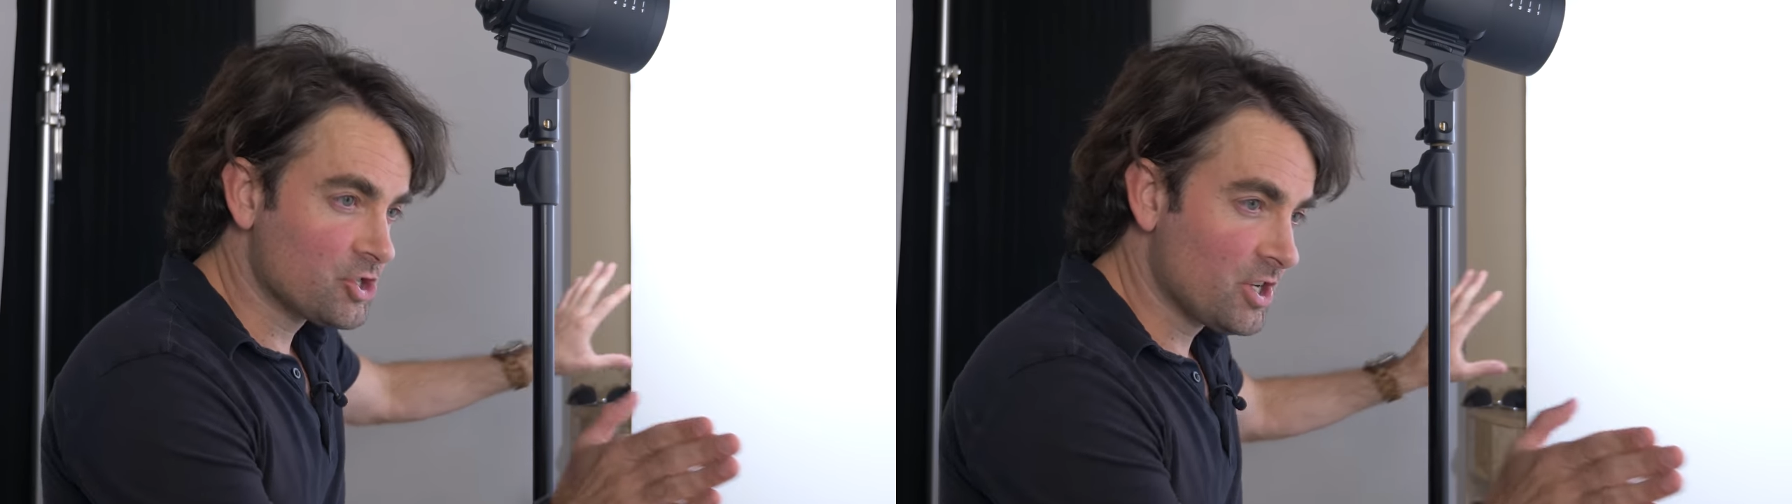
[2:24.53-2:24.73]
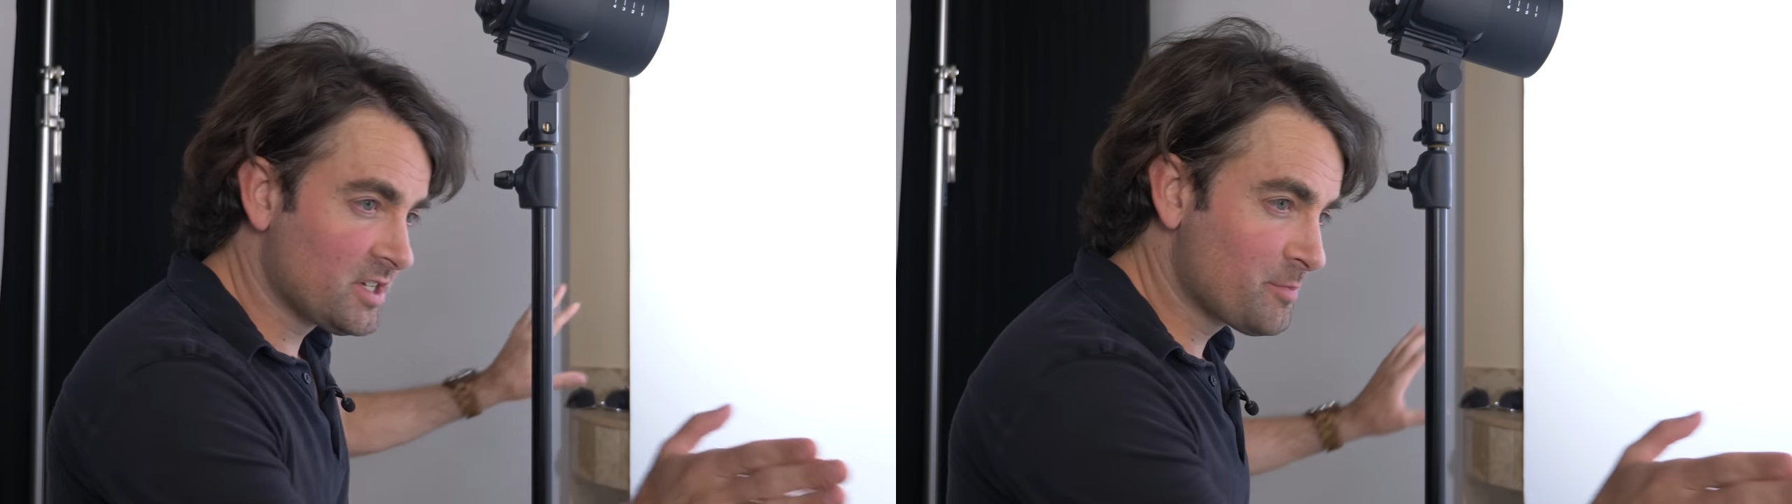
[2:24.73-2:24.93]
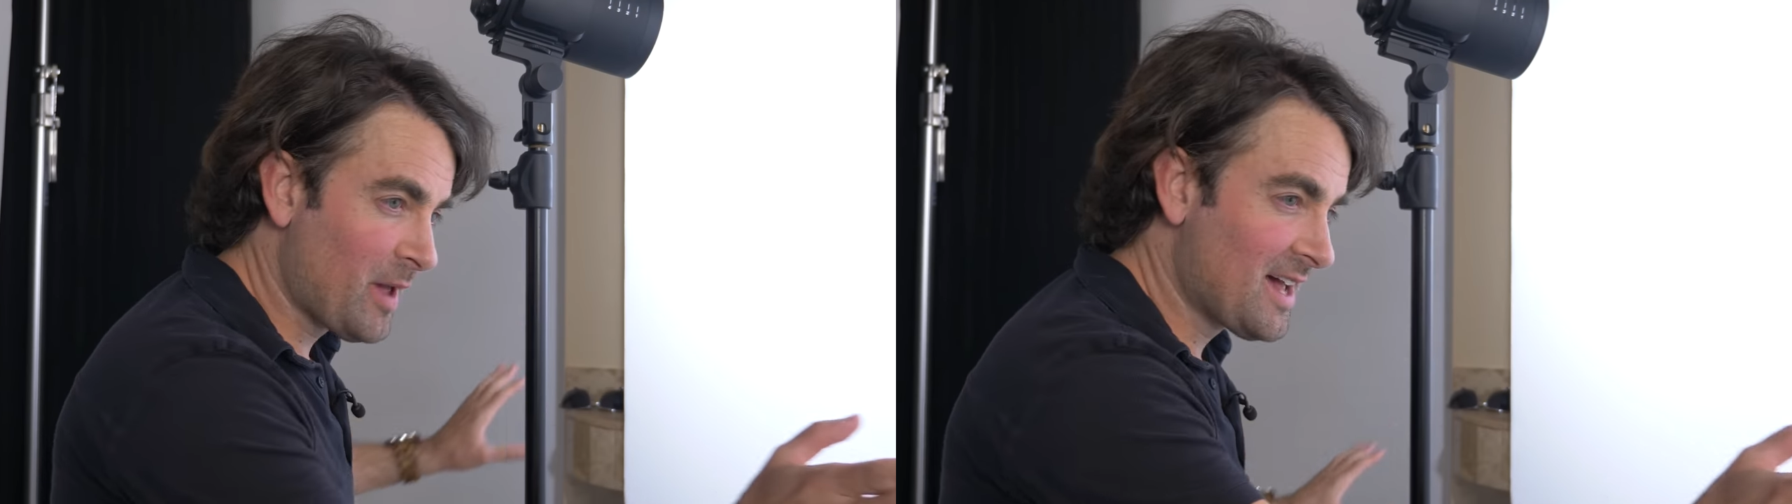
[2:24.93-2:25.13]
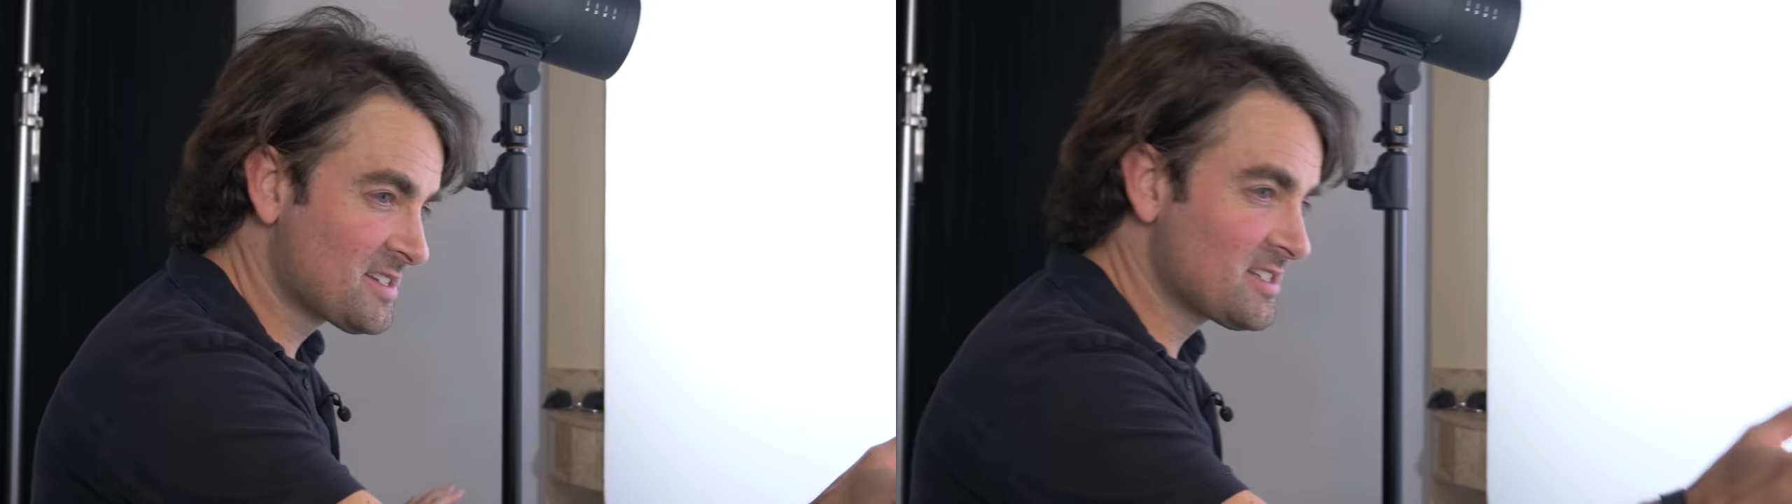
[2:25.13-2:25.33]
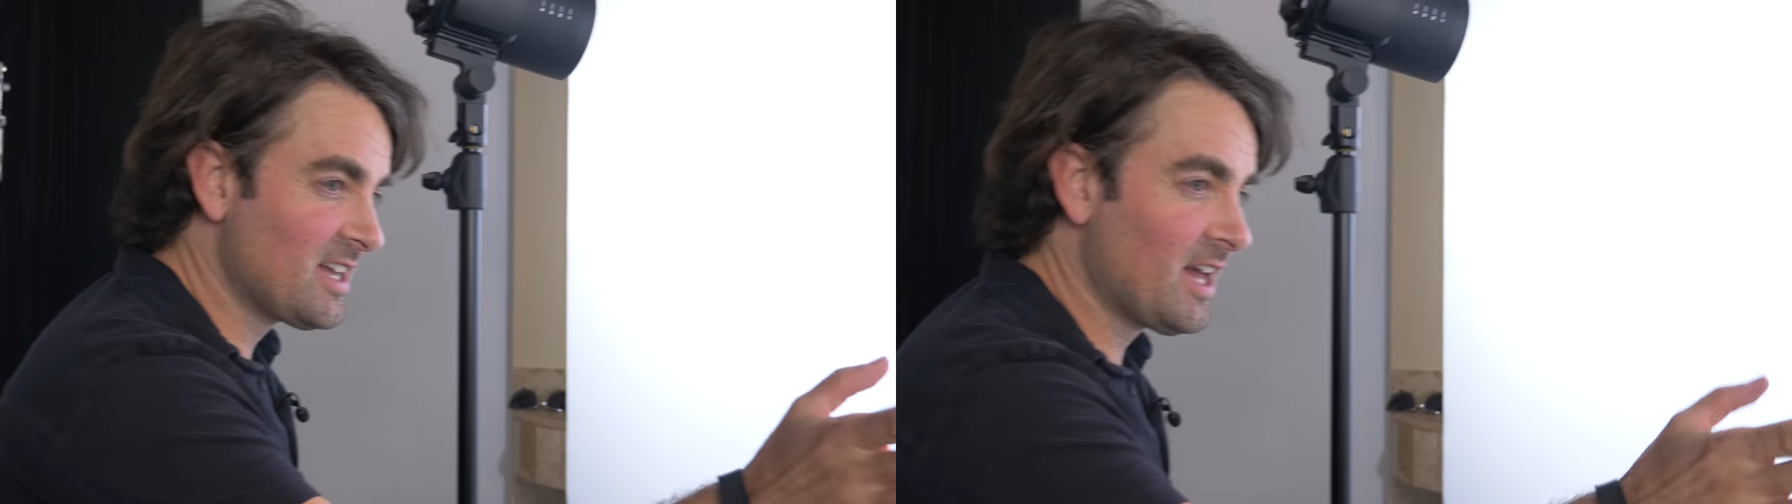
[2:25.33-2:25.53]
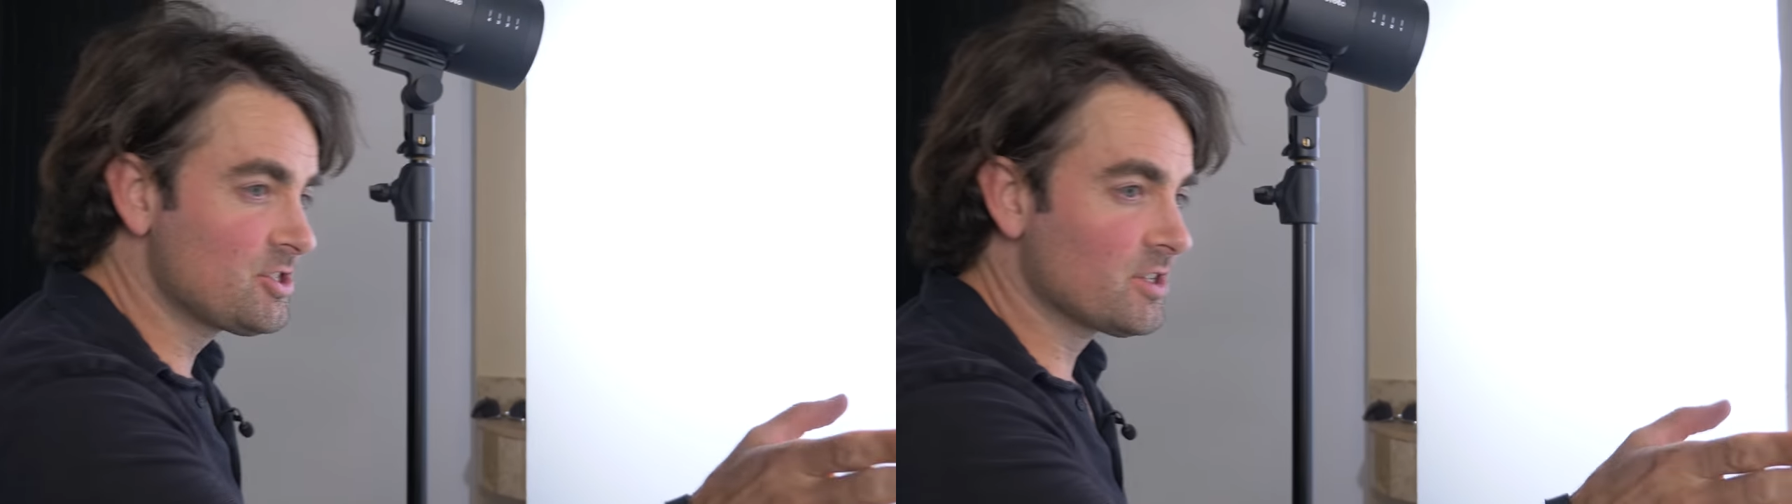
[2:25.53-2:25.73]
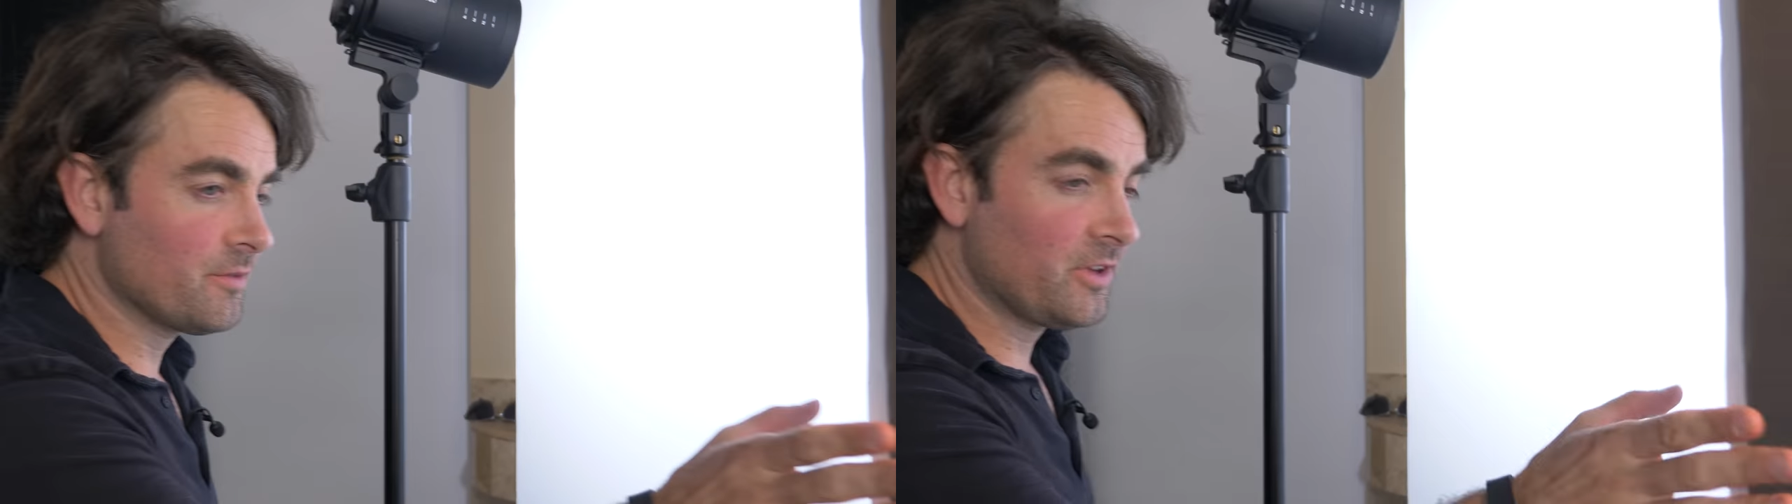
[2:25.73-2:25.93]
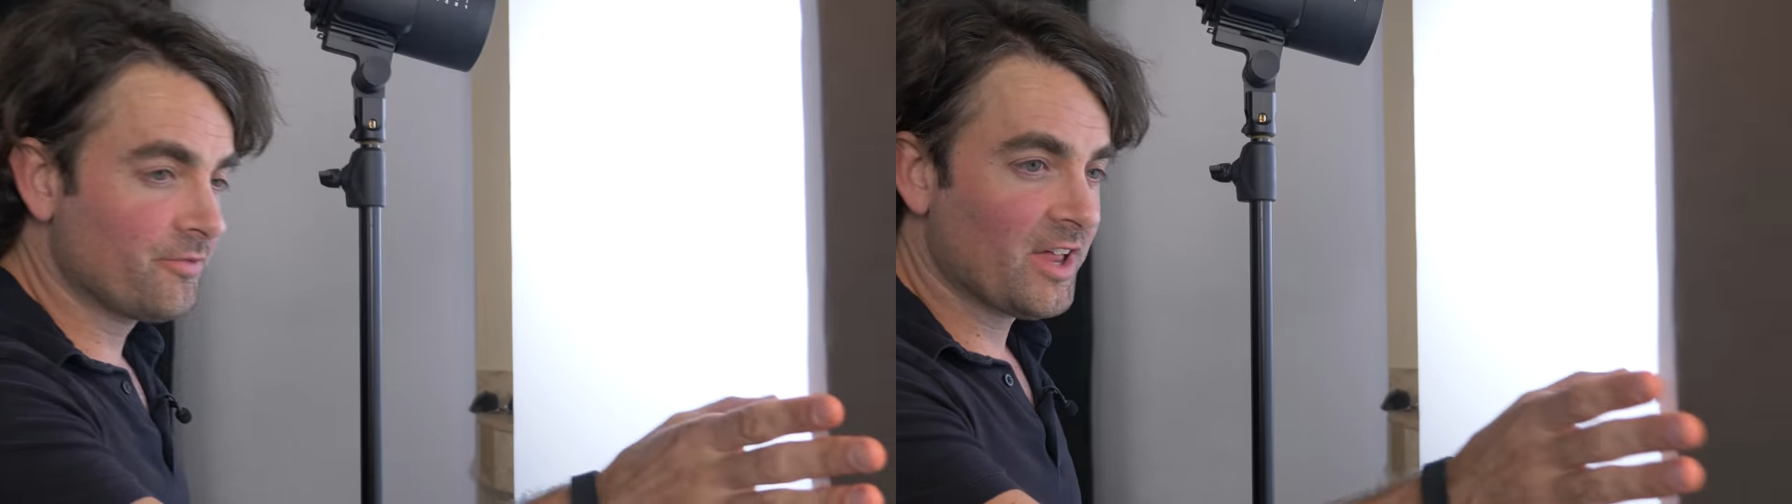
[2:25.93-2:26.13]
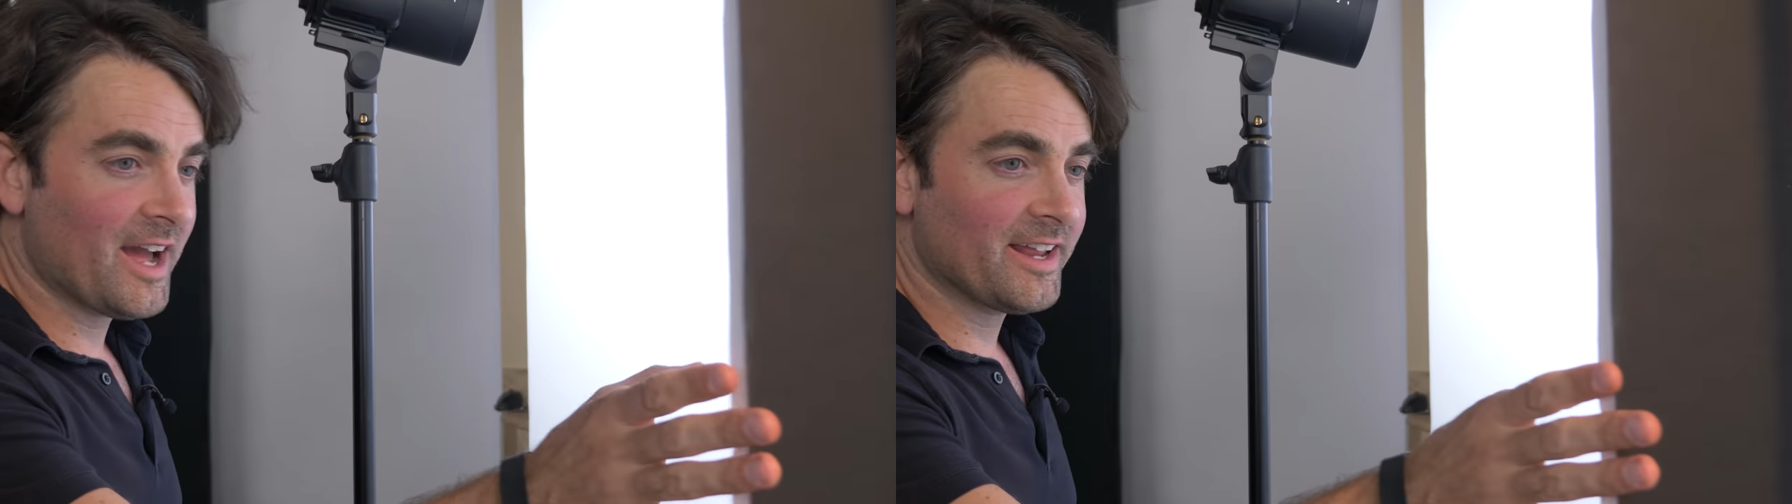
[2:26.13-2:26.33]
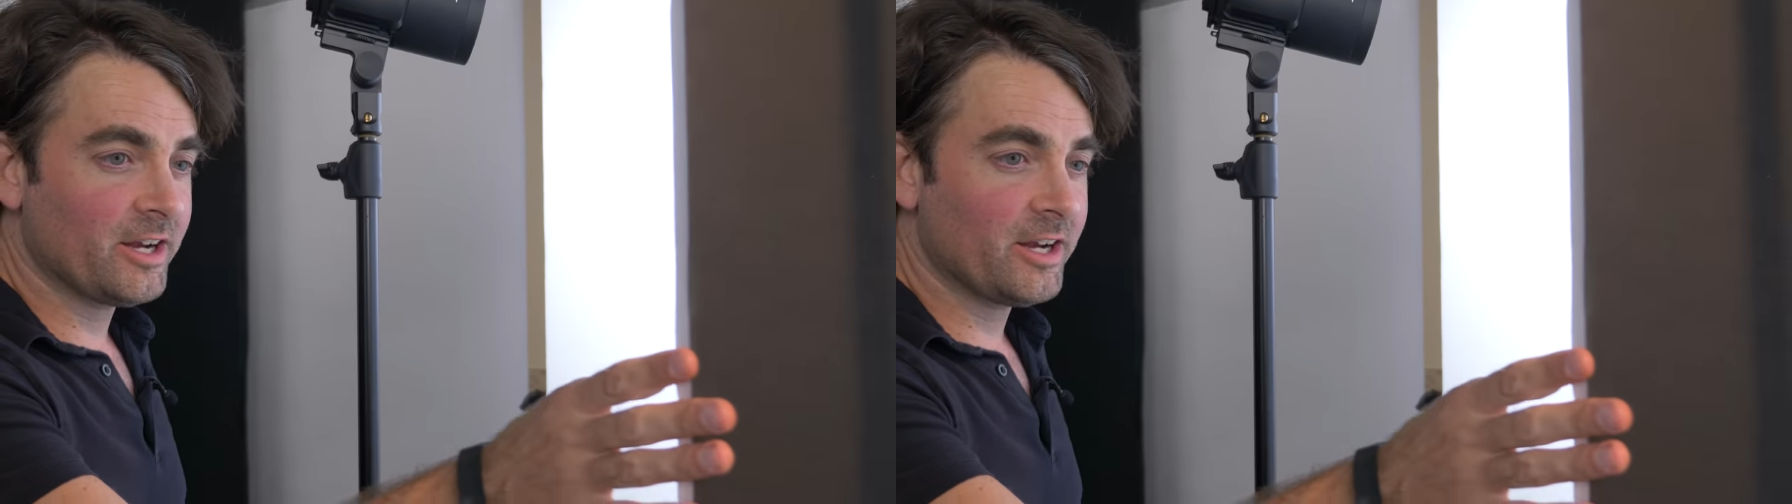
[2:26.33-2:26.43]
just past the edge of the V-flat